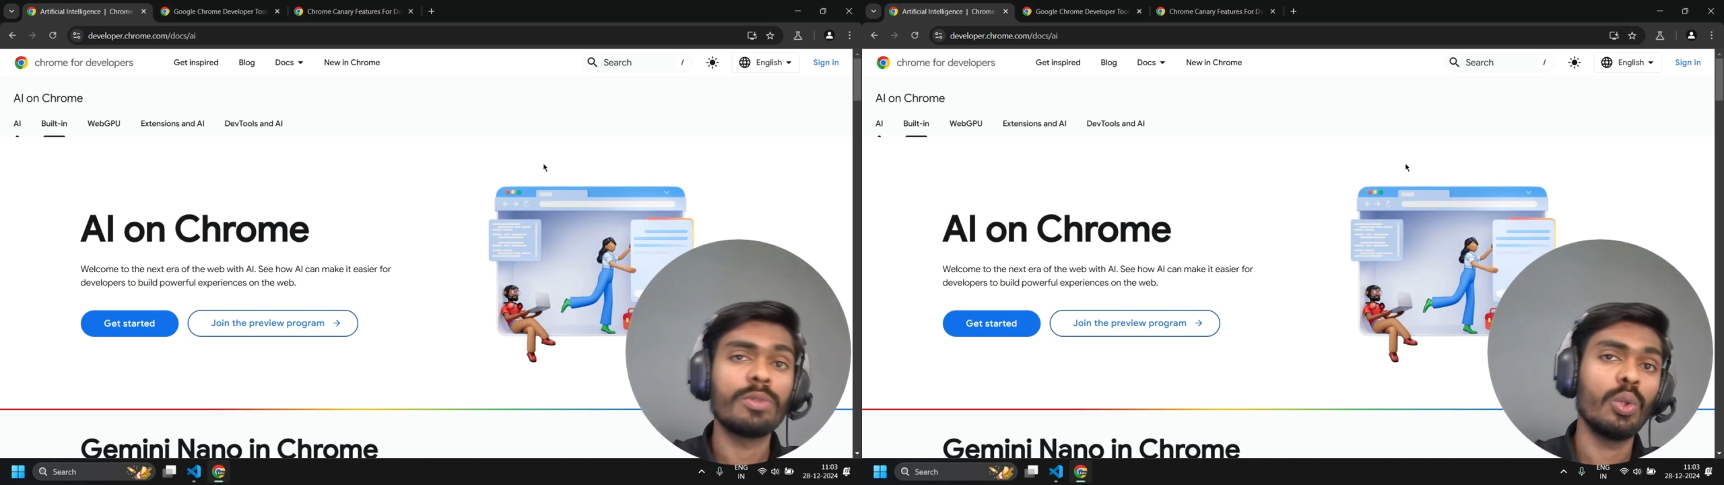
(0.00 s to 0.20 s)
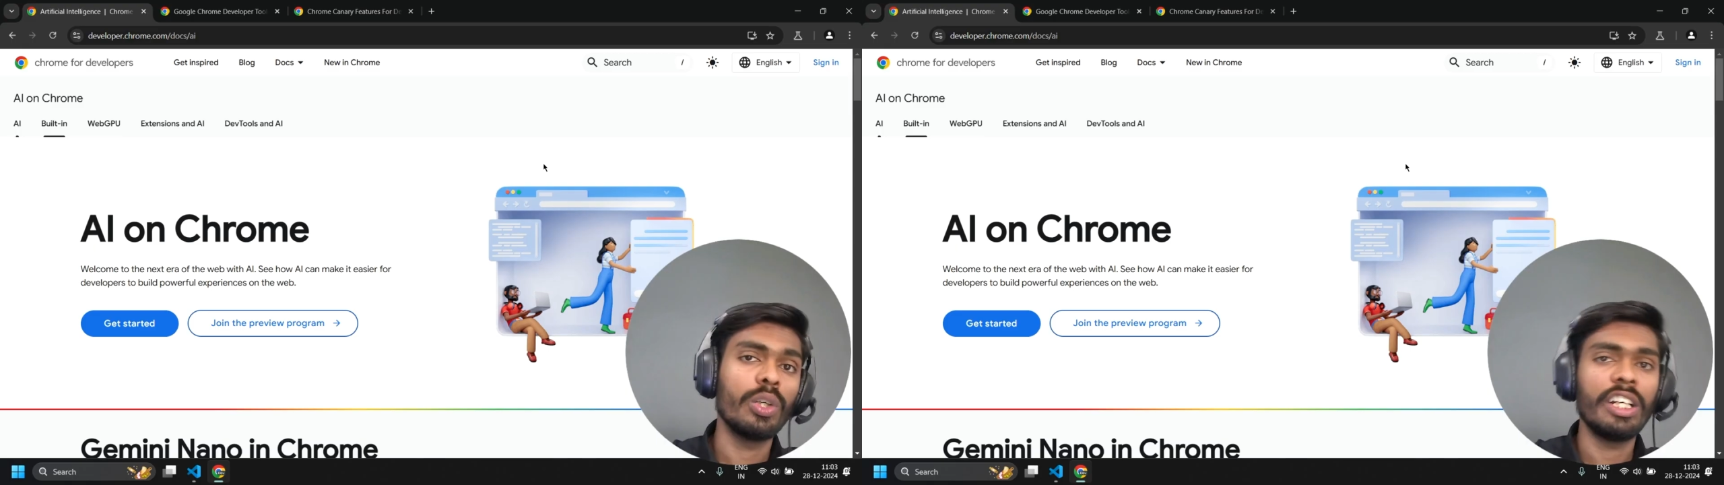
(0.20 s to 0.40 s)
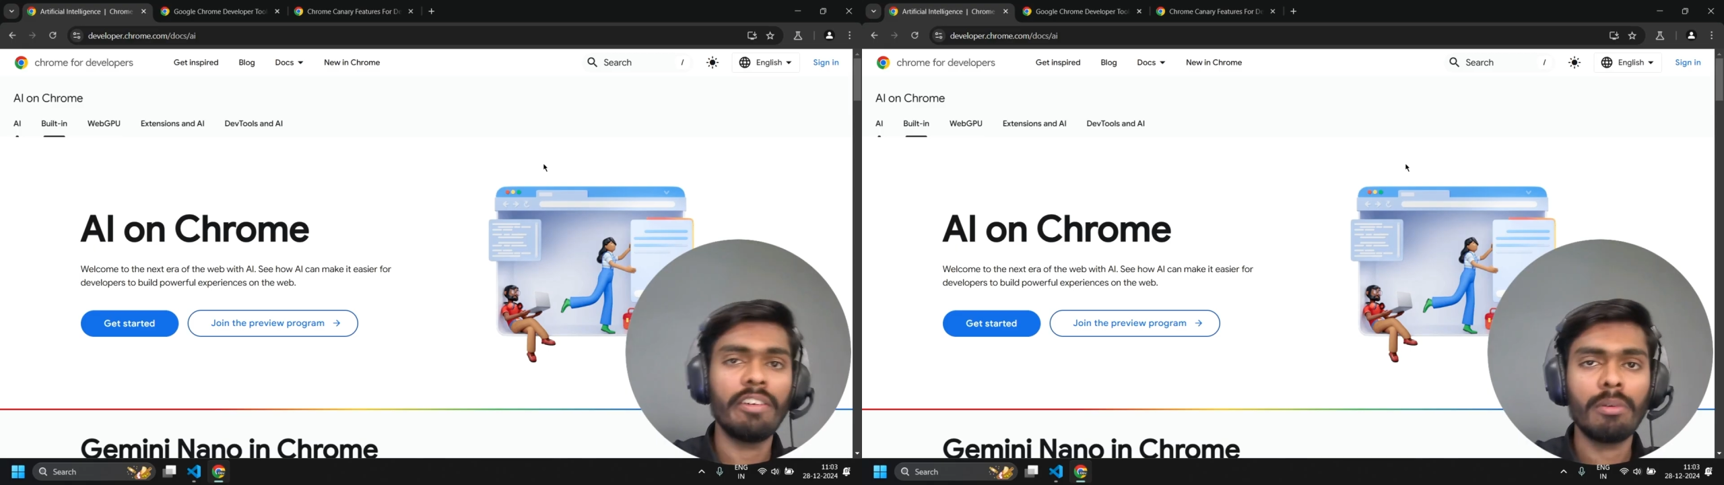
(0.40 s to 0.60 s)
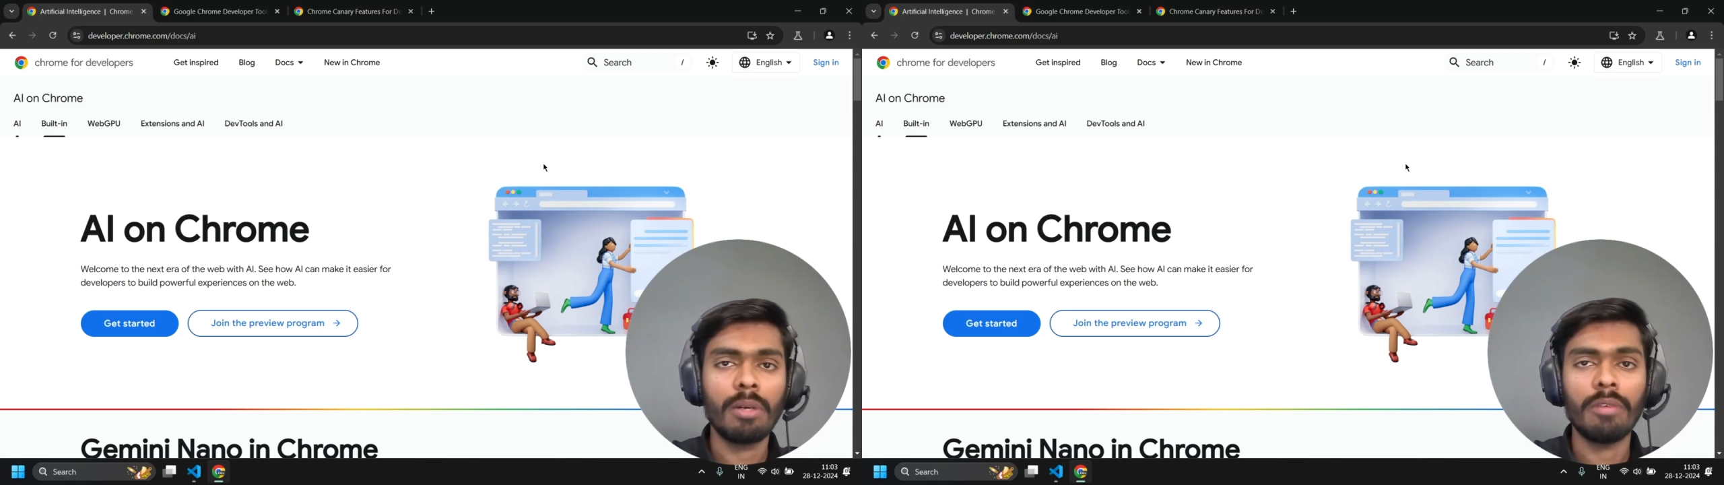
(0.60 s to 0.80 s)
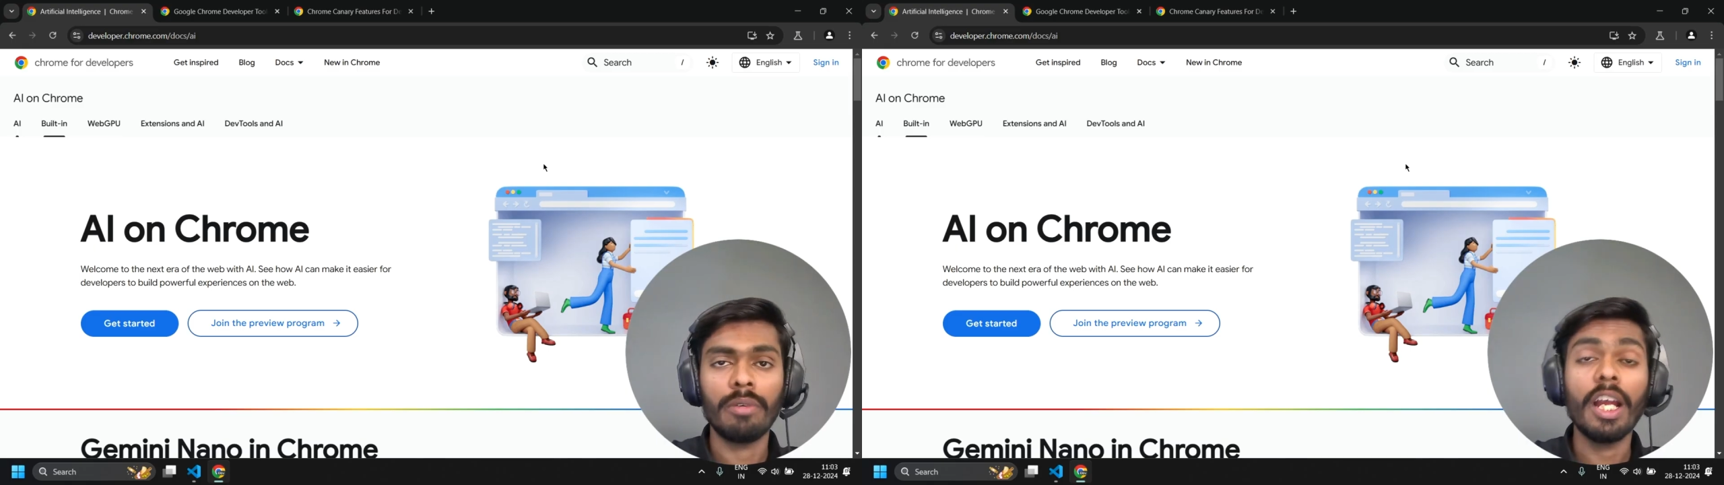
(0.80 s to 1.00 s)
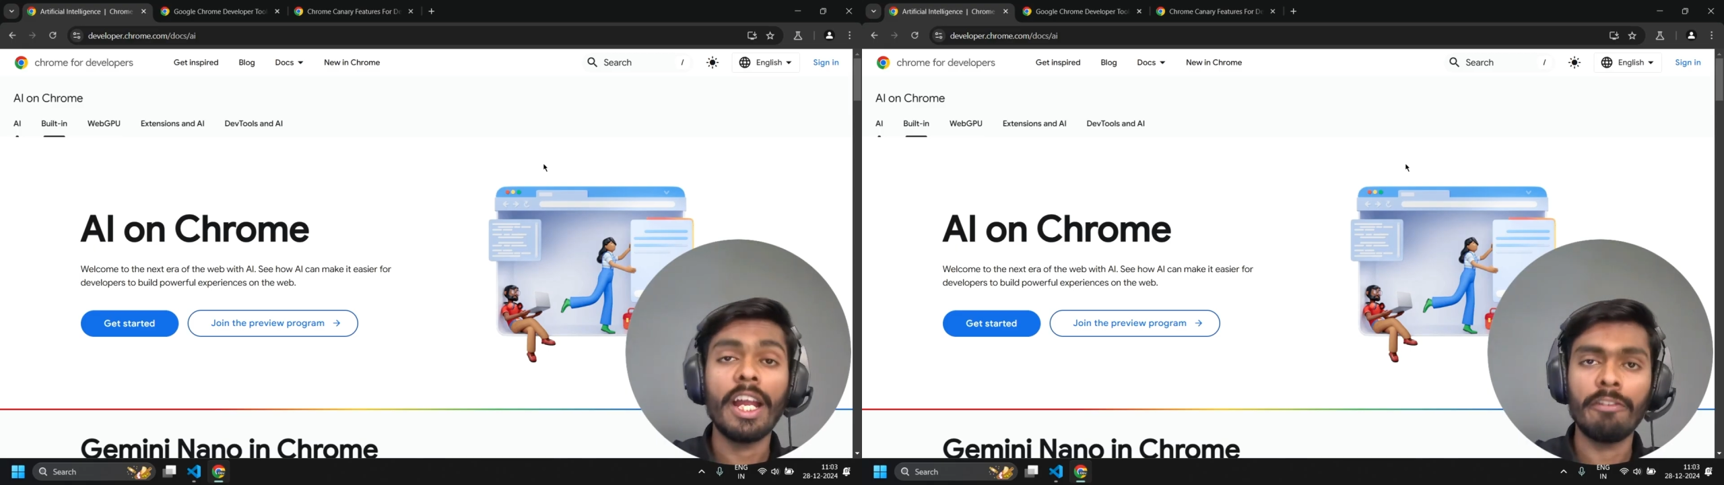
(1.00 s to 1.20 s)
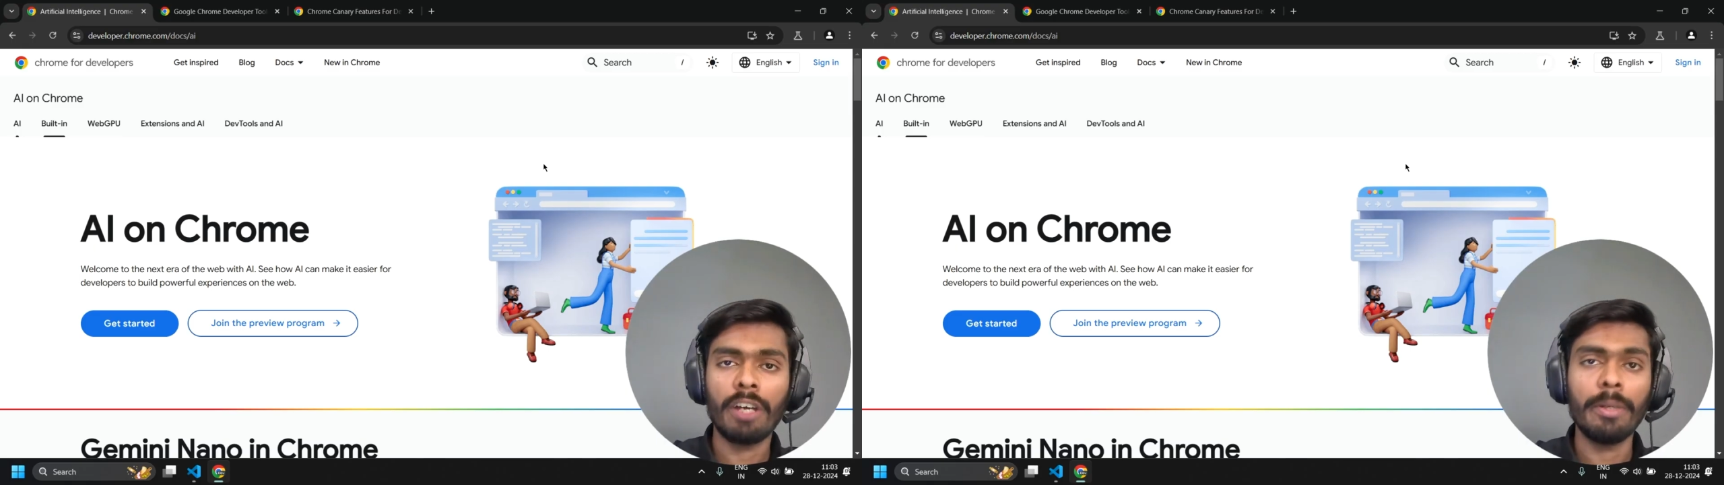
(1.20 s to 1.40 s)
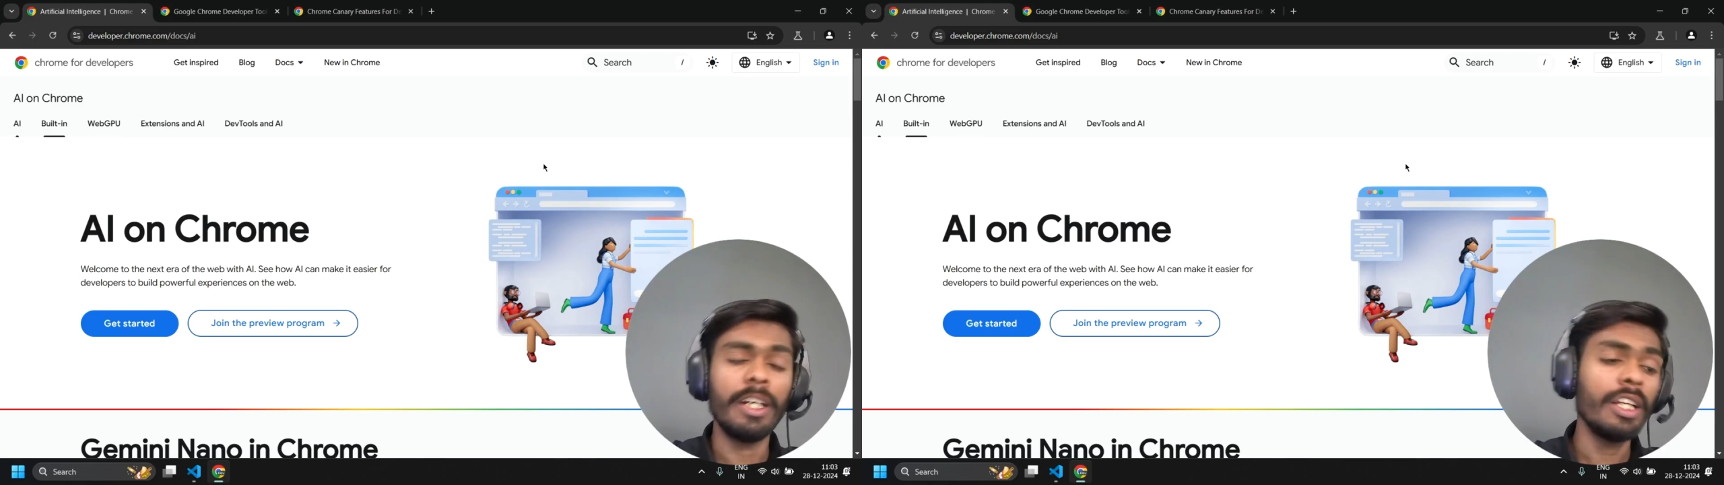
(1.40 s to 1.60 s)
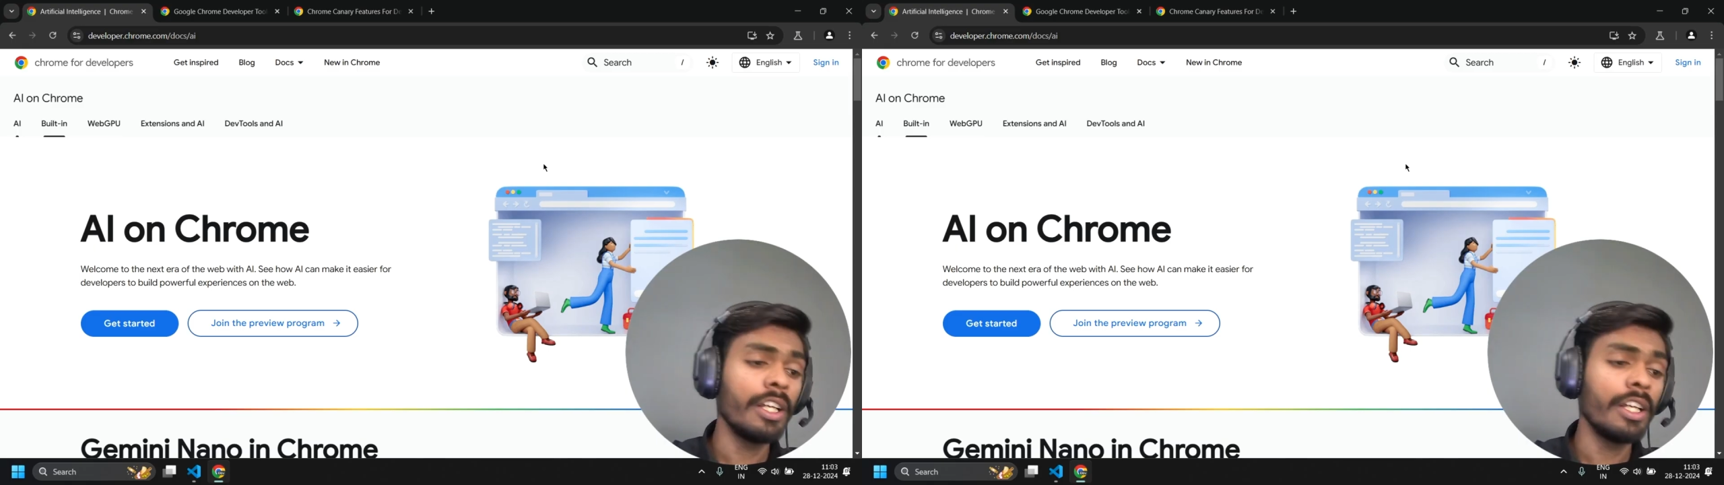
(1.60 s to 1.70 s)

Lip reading: local environment